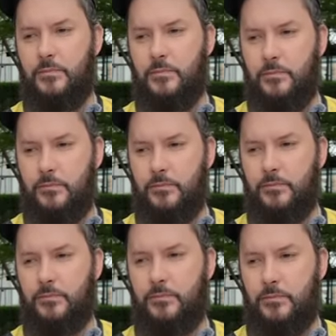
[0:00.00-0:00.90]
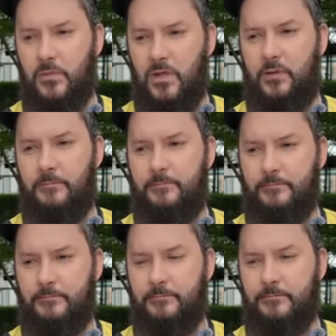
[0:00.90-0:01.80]

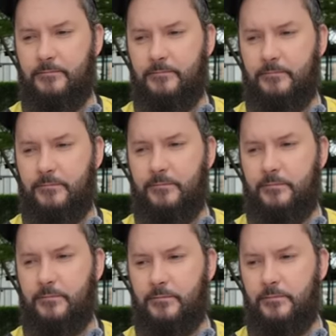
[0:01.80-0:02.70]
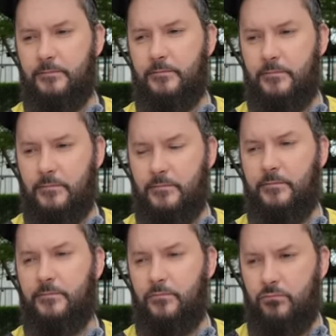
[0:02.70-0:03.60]

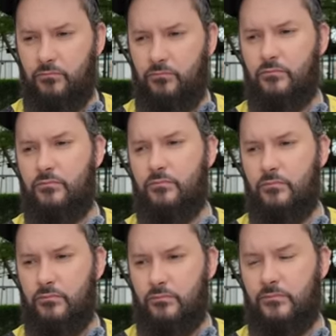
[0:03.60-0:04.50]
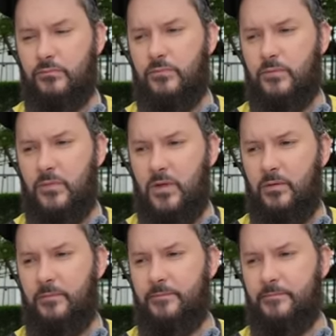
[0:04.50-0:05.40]

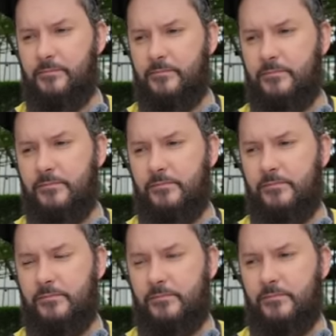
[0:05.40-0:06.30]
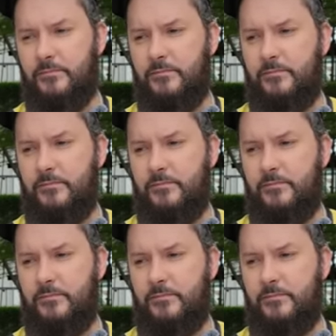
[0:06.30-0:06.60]
No words are spoken by the person on screen.